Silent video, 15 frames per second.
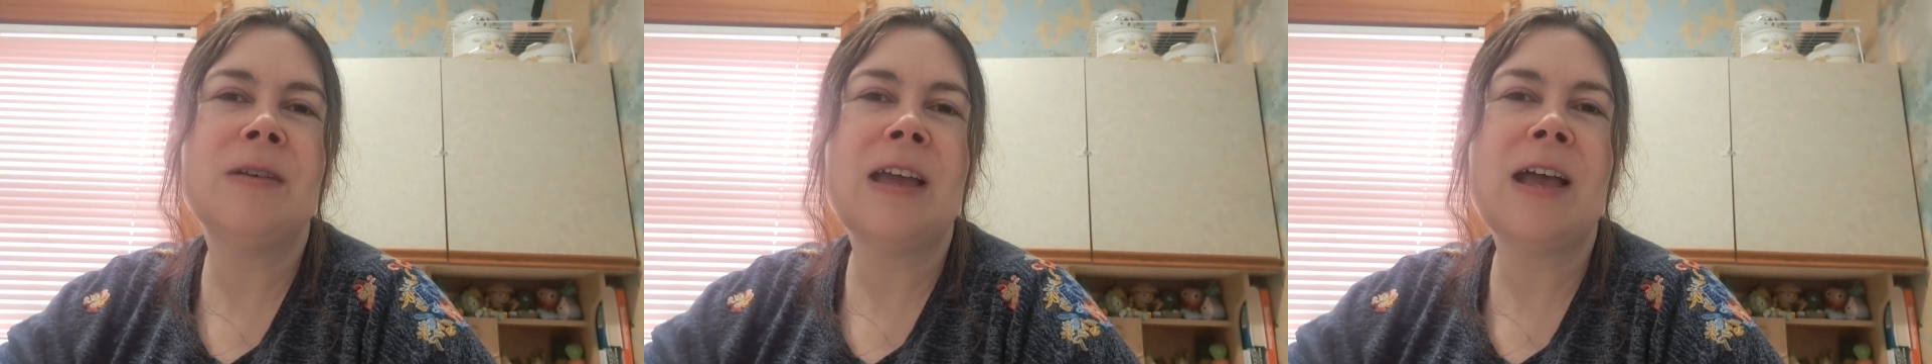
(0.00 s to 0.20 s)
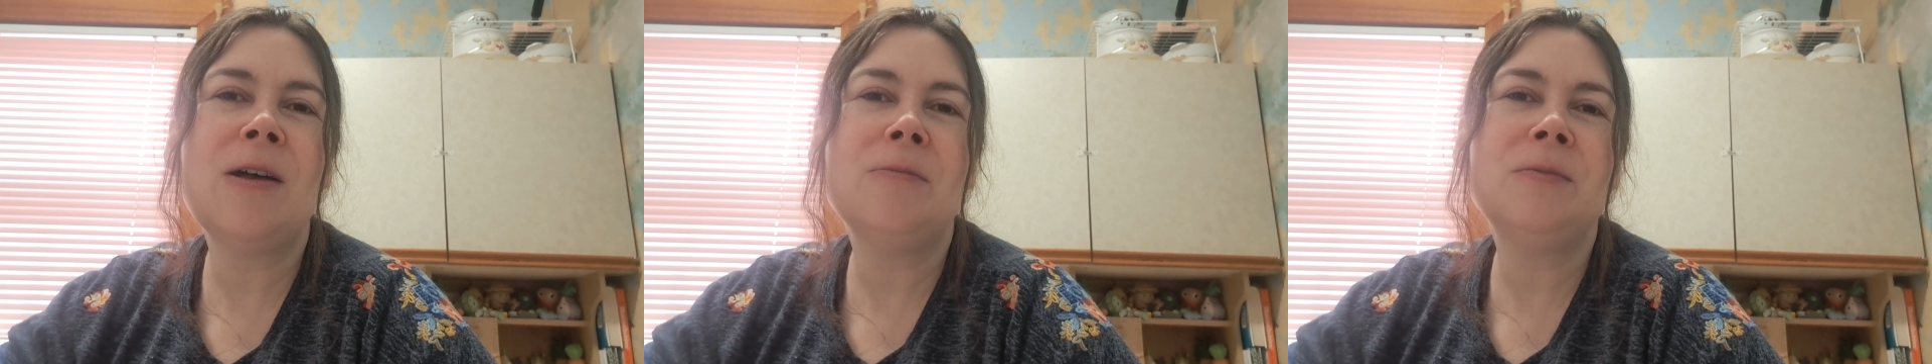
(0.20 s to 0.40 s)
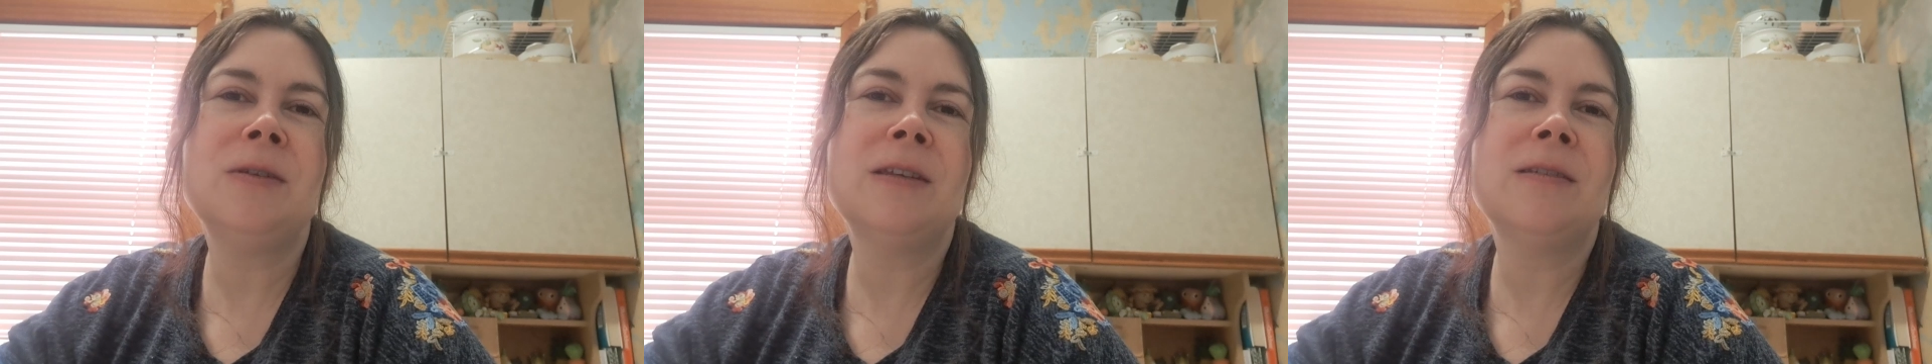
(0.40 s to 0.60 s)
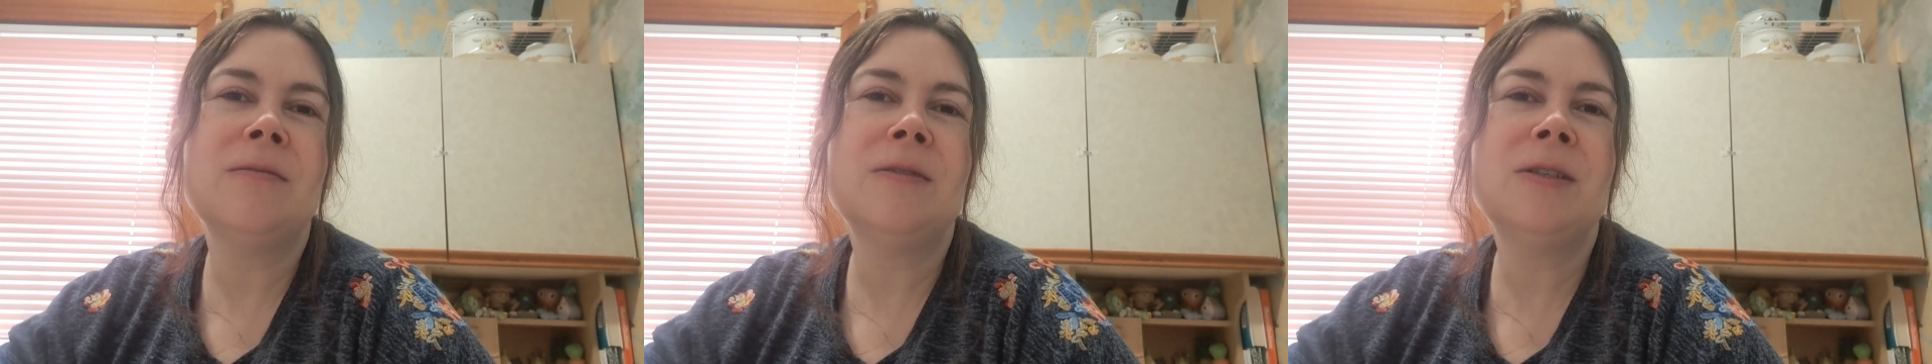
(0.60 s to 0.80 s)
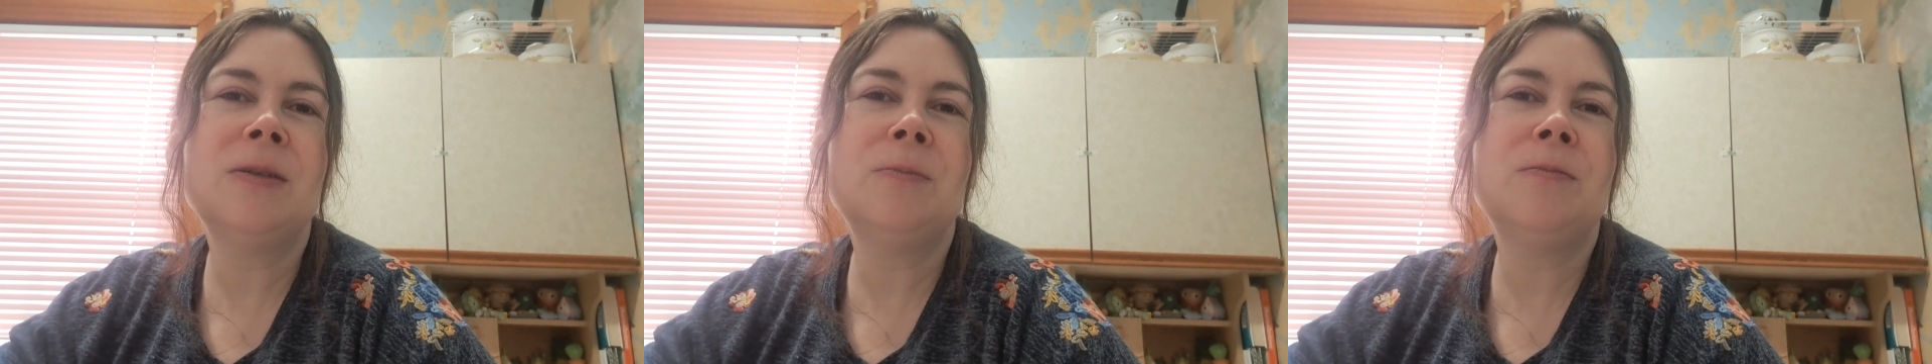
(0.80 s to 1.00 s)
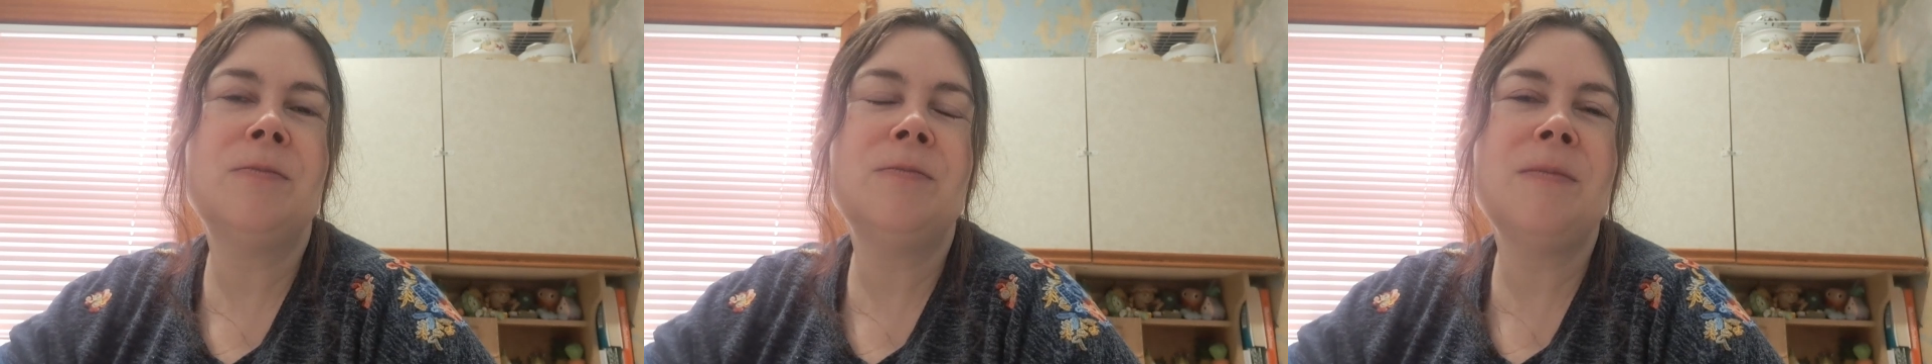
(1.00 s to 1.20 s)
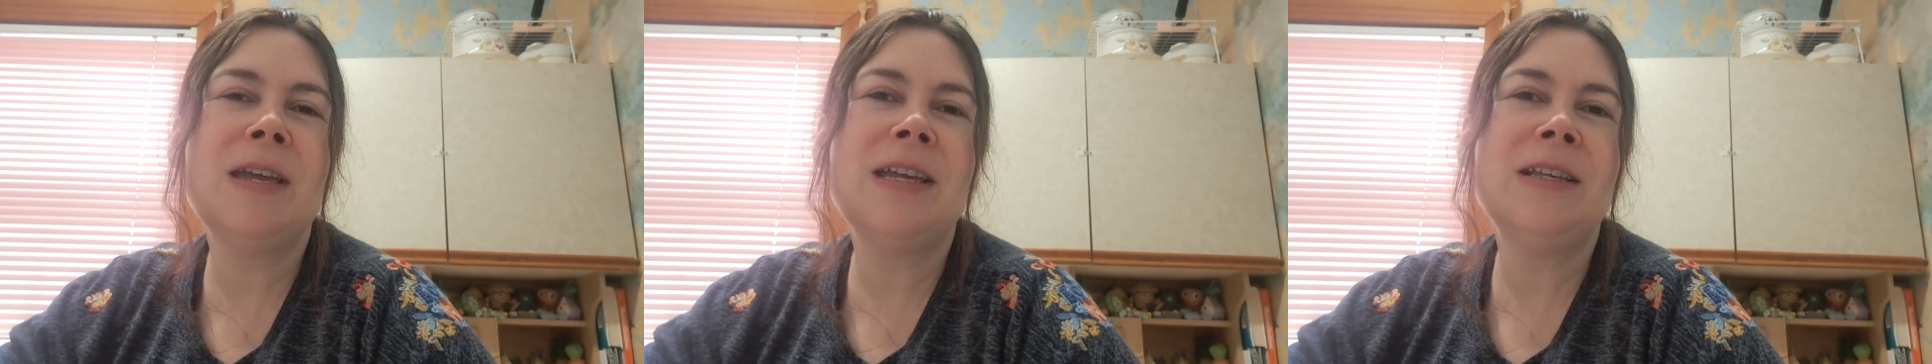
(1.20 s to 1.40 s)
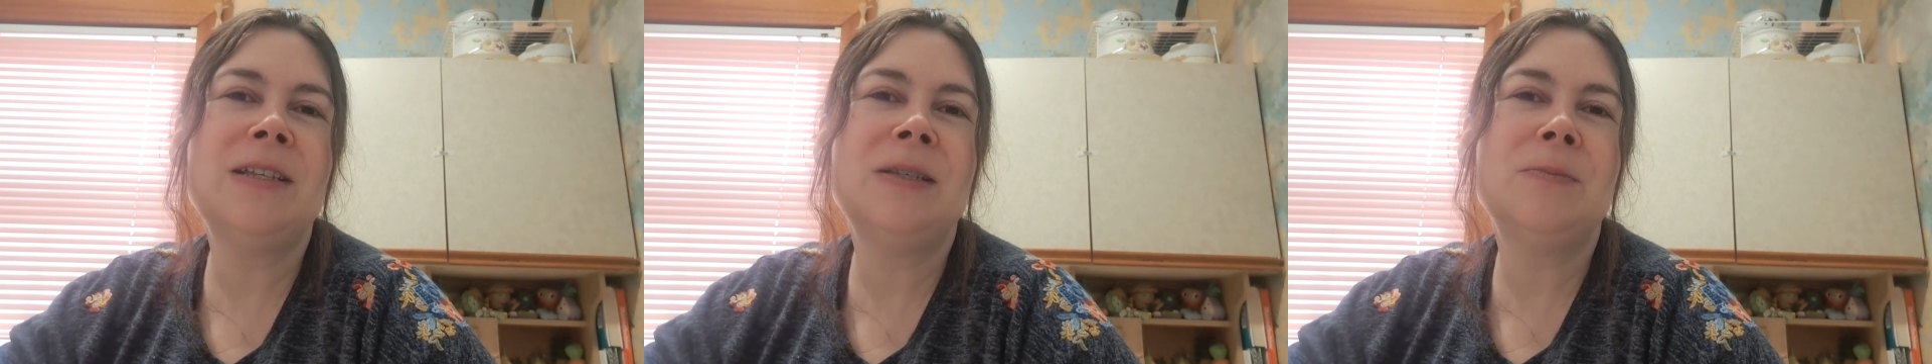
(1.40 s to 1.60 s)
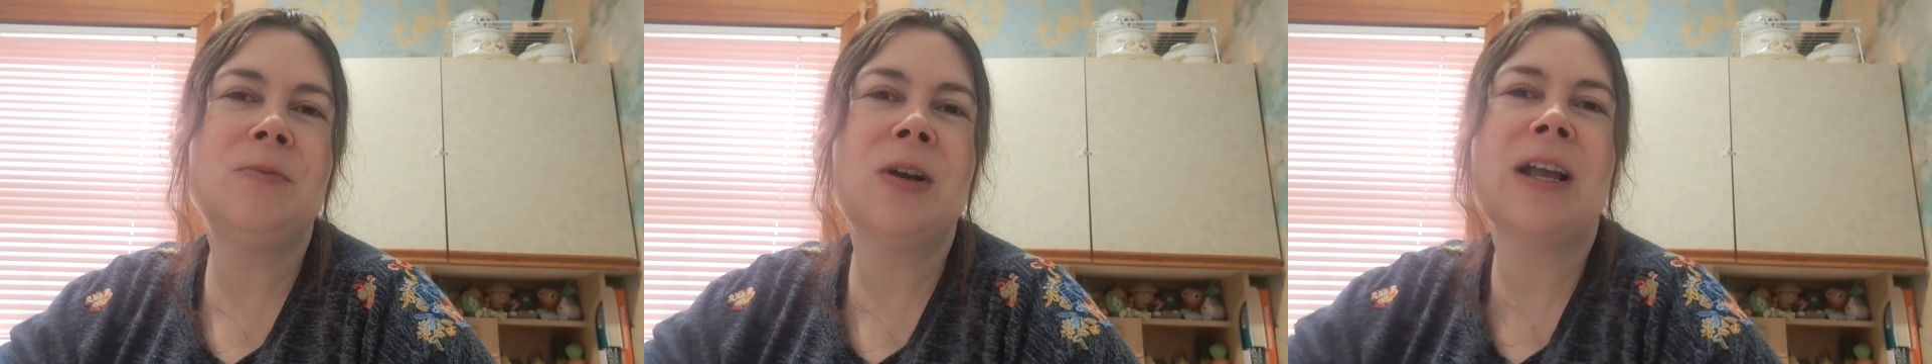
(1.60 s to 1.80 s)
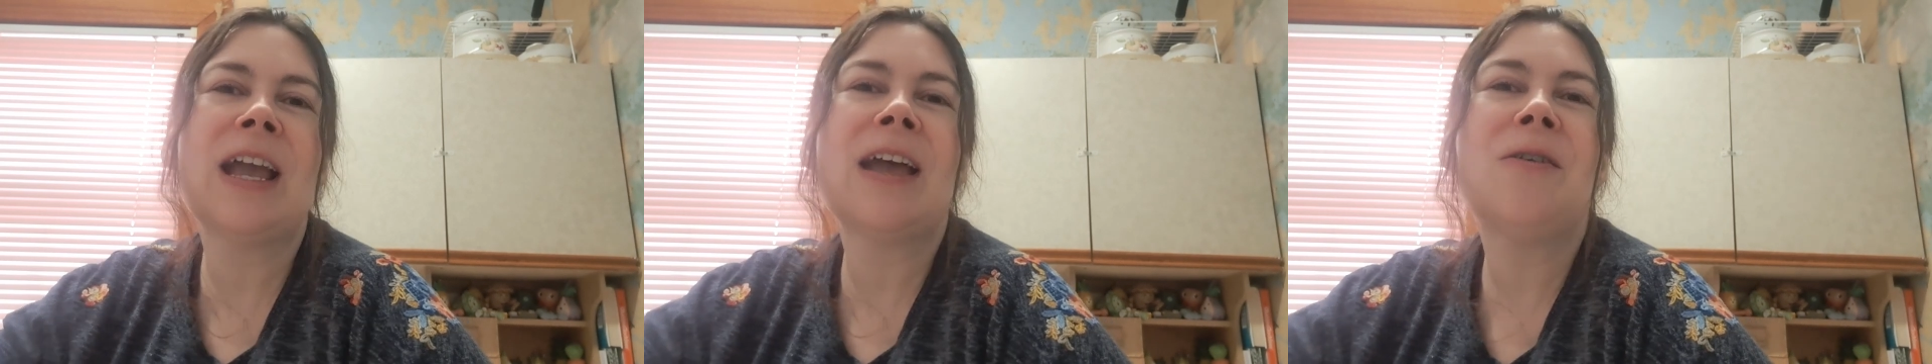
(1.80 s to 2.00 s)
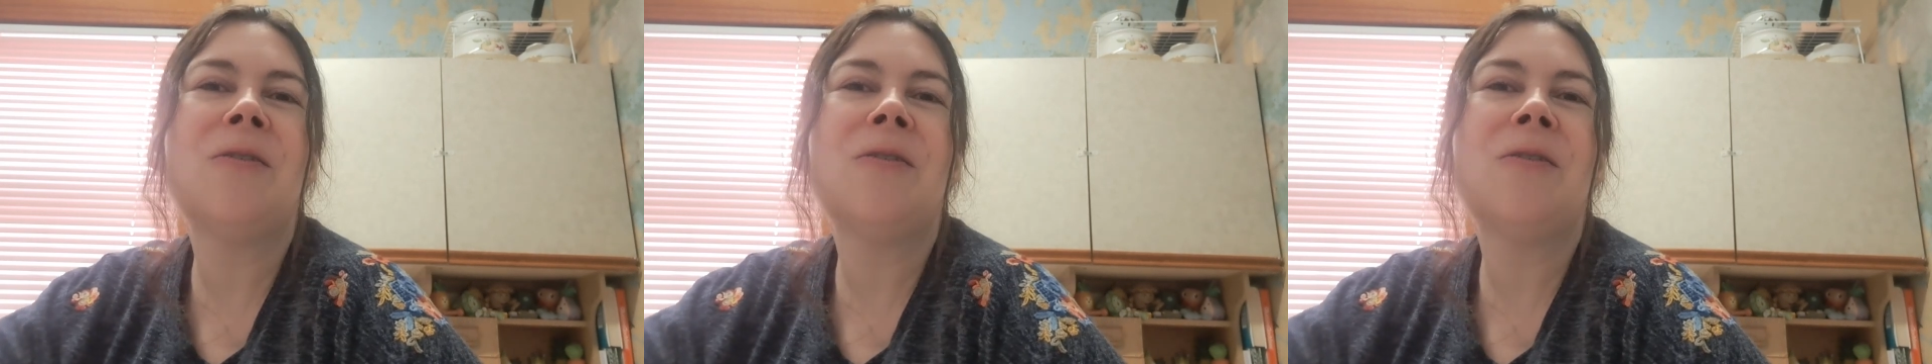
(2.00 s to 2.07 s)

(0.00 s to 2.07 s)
helped me spring